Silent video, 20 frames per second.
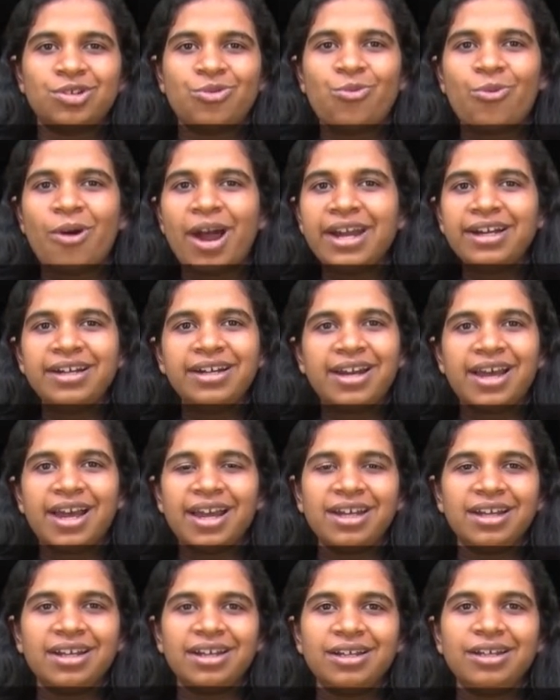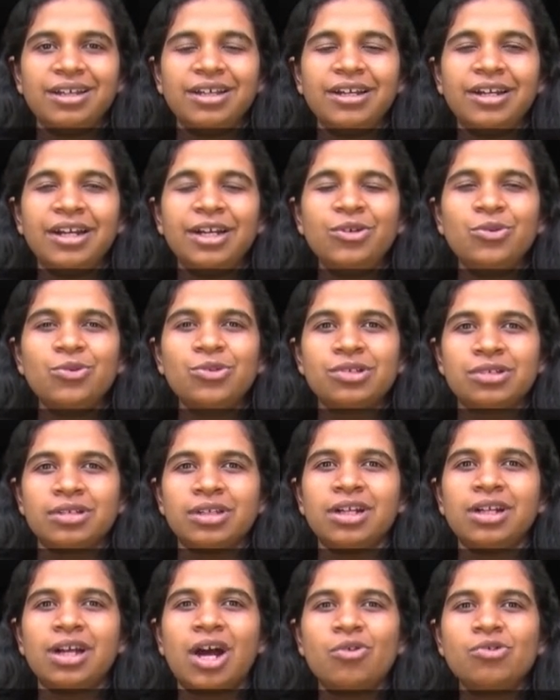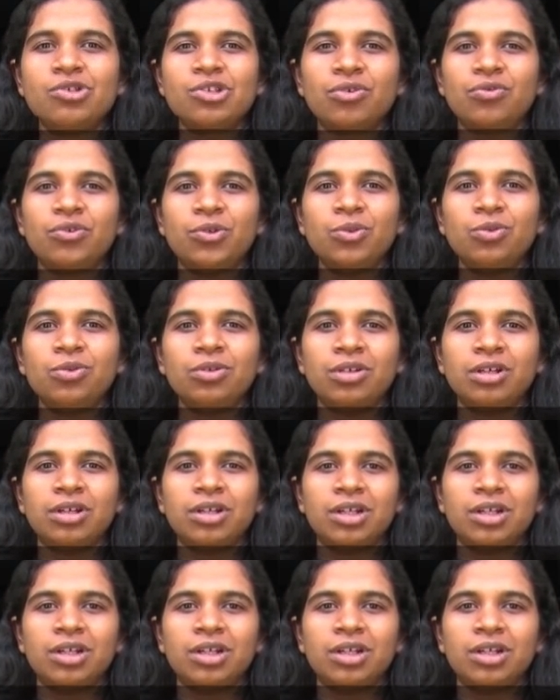Why did I reduce in counts of 2?